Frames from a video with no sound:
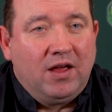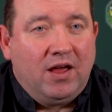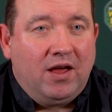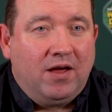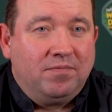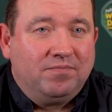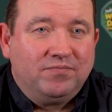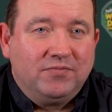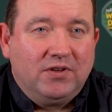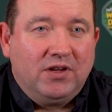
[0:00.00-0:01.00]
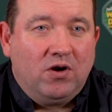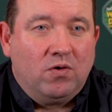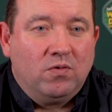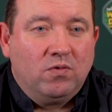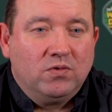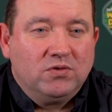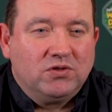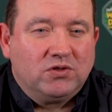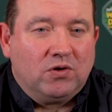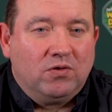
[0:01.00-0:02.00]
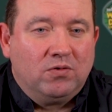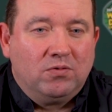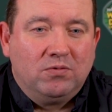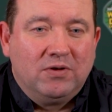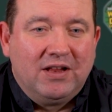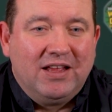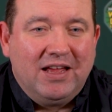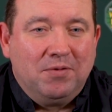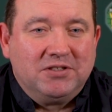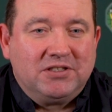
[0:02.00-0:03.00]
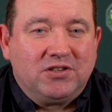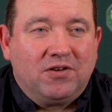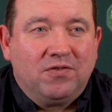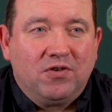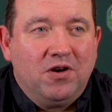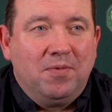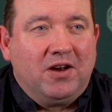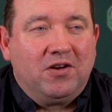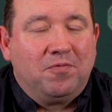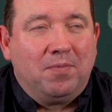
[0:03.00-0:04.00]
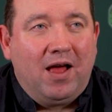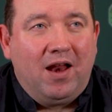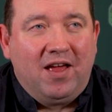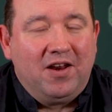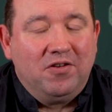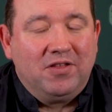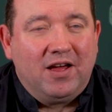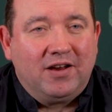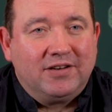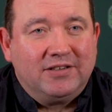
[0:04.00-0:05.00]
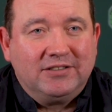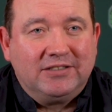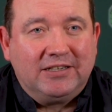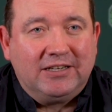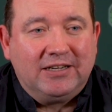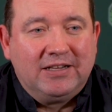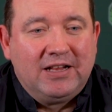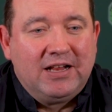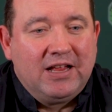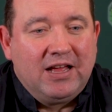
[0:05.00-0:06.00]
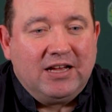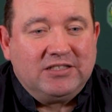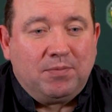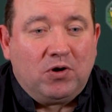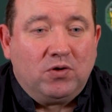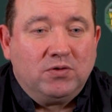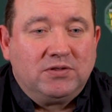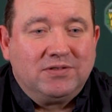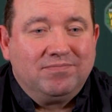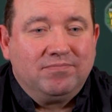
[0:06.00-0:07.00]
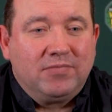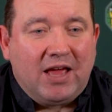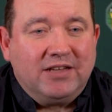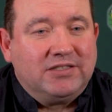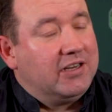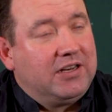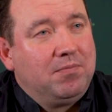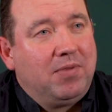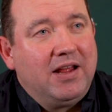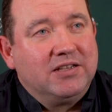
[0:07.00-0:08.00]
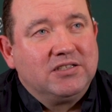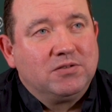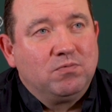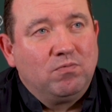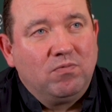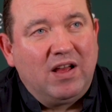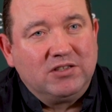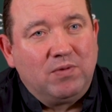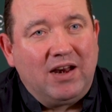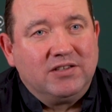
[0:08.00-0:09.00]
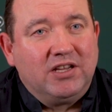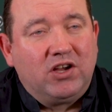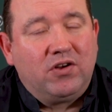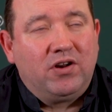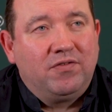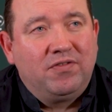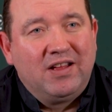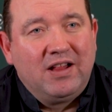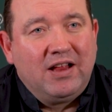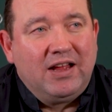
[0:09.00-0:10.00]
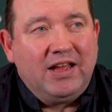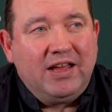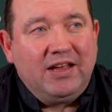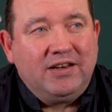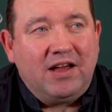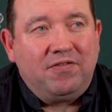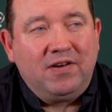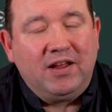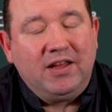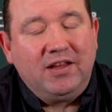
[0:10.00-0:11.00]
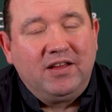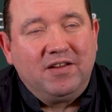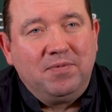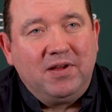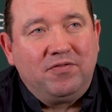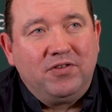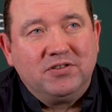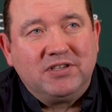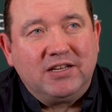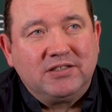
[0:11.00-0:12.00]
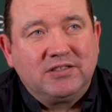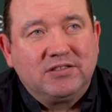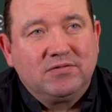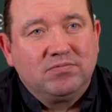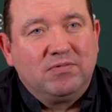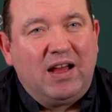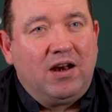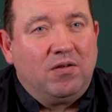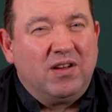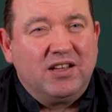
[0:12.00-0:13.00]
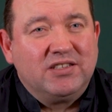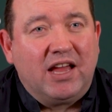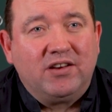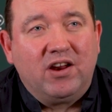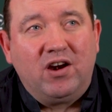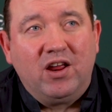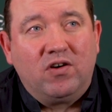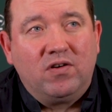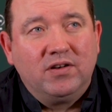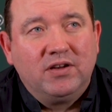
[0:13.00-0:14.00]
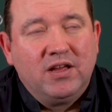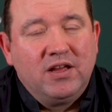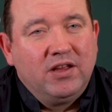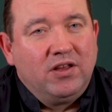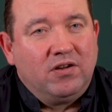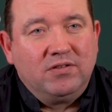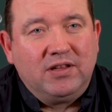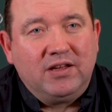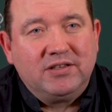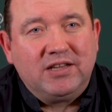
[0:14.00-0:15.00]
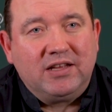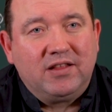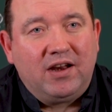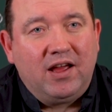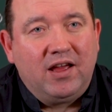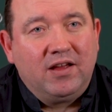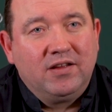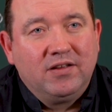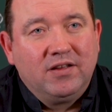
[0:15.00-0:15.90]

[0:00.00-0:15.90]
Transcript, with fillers: Um, you know, so it was a tough, going to be a tough battle. I knew that, and uh, I suppose Gezzy didn't play as as well as he could have. He definitely gave me a few sets. Well, a set early on. You know, the set that I.